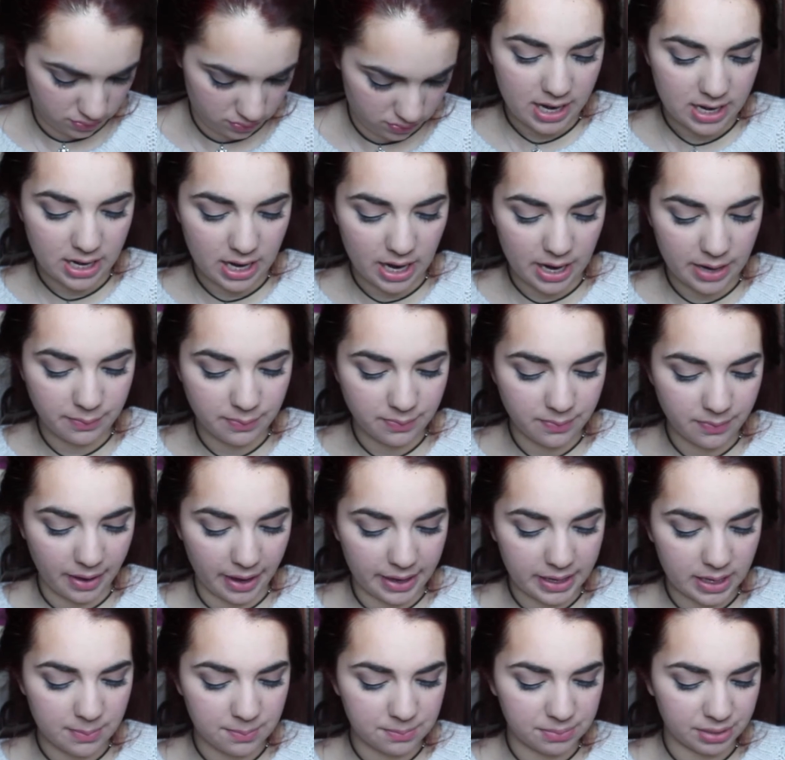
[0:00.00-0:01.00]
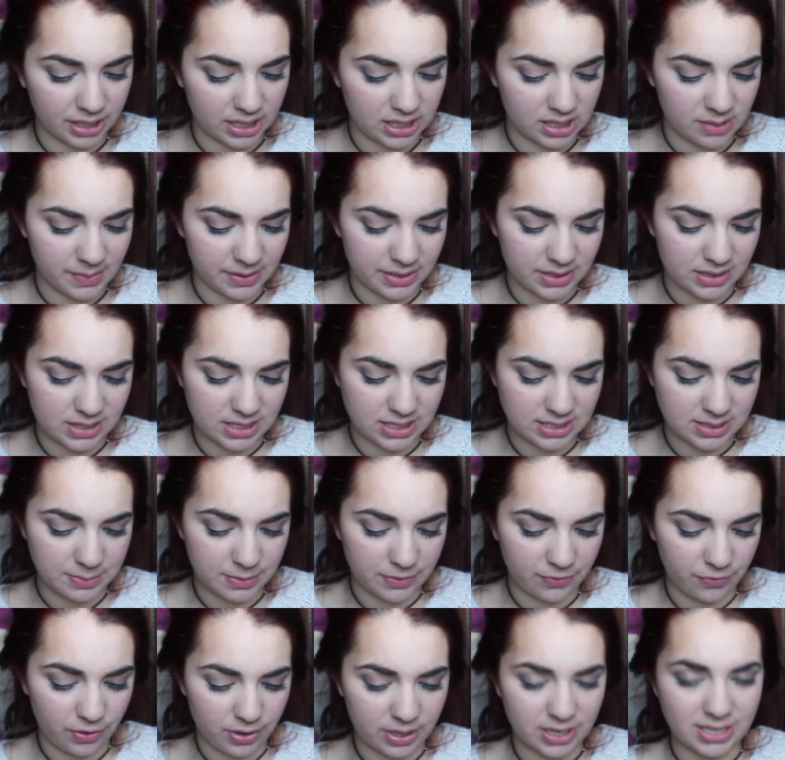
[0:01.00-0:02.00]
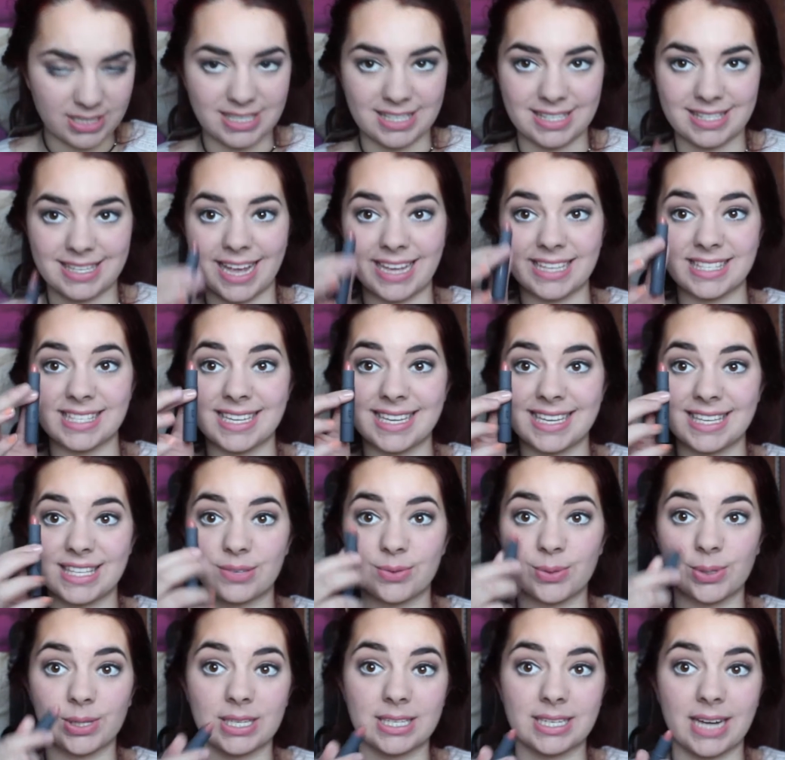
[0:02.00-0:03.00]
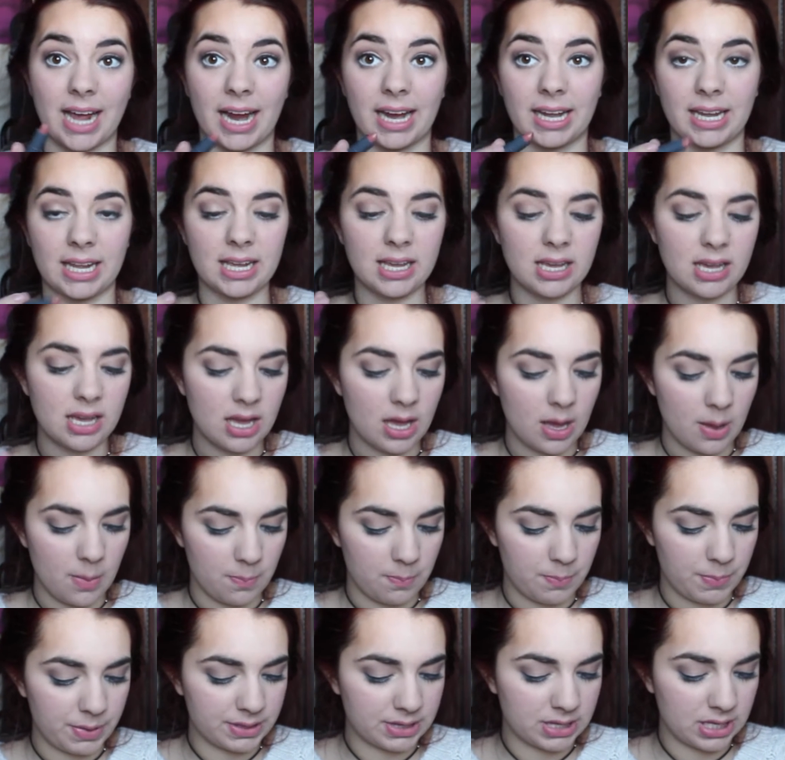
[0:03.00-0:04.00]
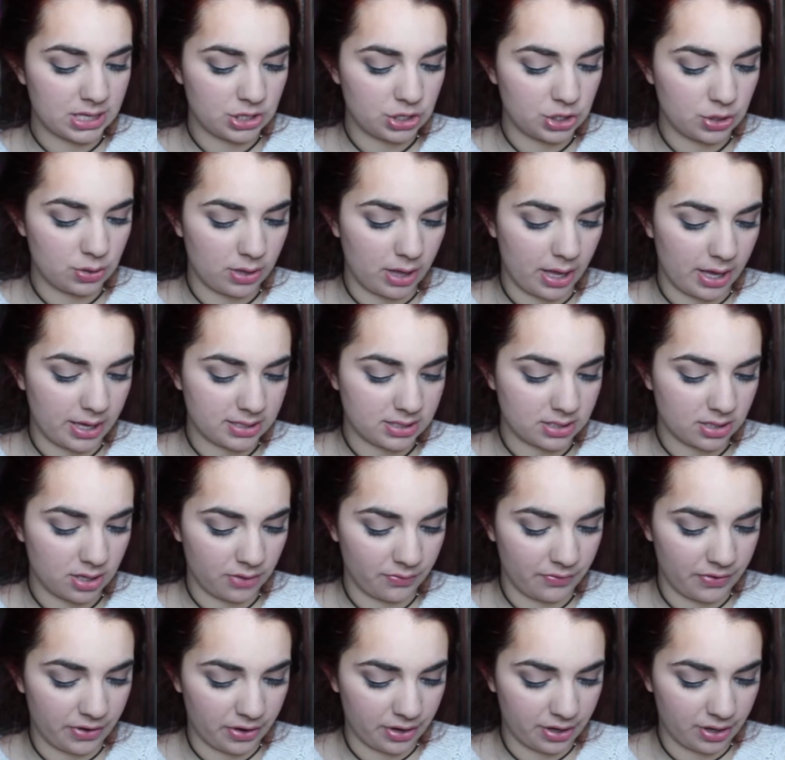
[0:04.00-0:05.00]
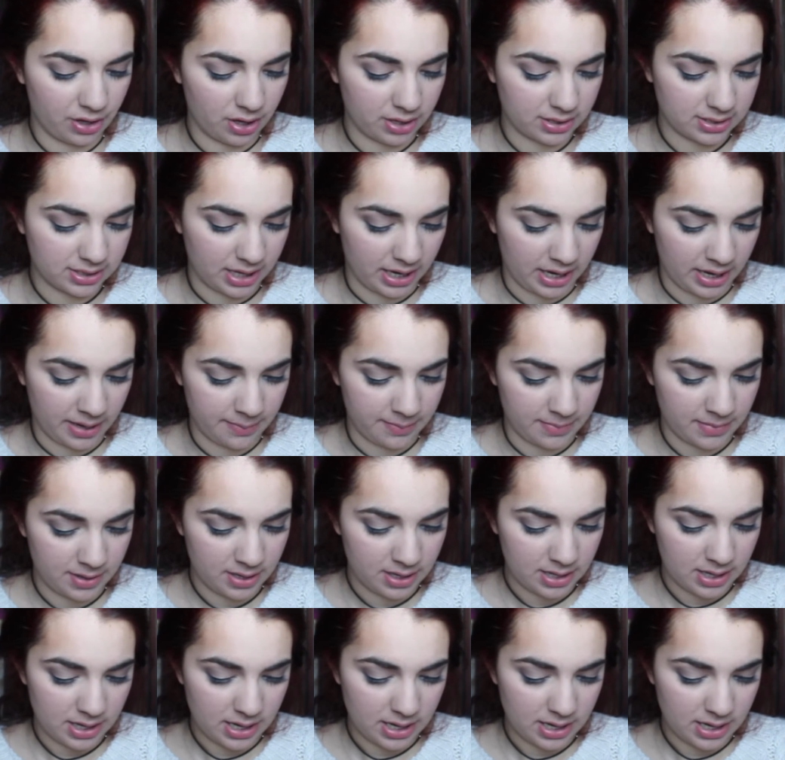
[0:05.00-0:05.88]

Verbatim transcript: And I've, I complained about these before because the size is really tiny, but they do last a very long time.